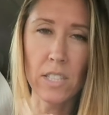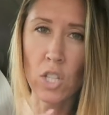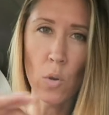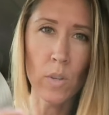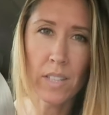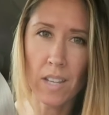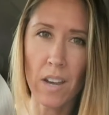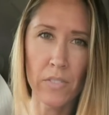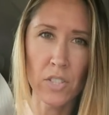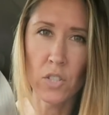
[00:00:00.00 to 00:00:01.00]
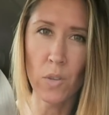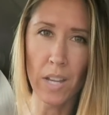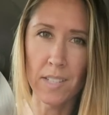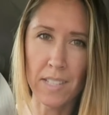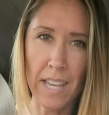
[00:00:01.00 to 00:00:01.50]
no one in the office knew
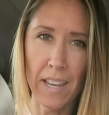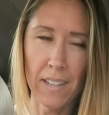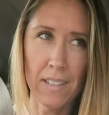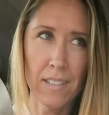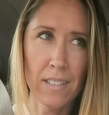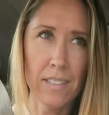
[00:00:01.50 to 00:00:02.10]
how to scan.